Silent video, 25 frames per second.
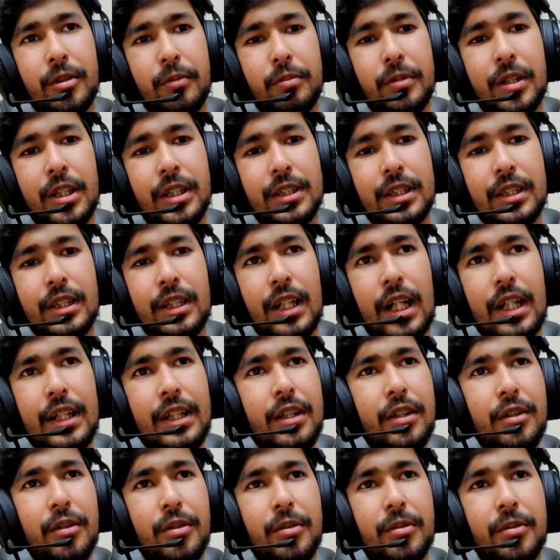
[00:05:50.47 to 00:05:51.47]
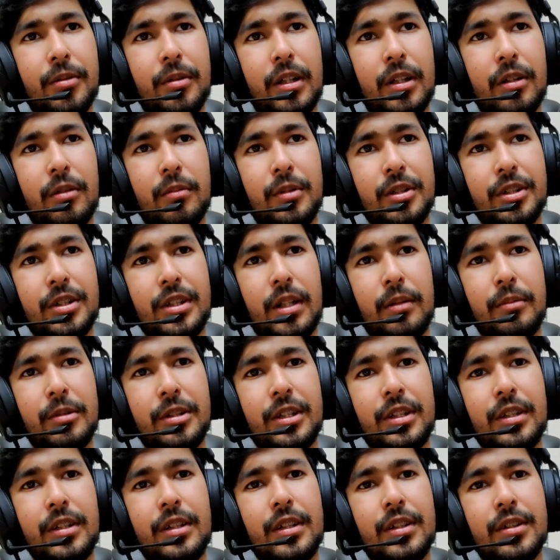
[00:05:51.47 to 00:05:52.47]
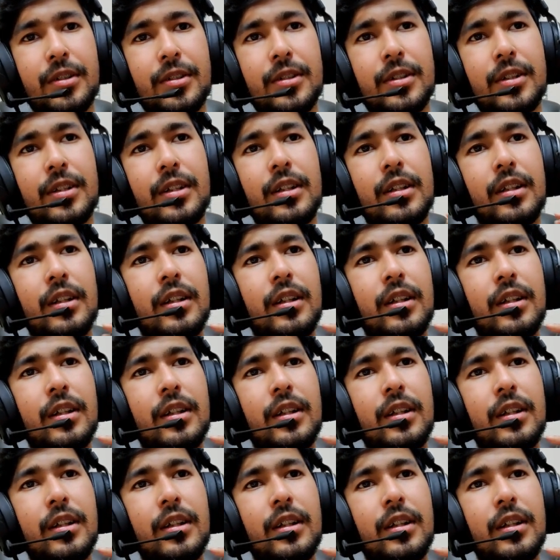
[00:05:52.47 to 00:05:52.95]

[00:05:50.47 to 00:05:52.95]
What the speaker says: Surprisingly, I didn't know how much damage it does.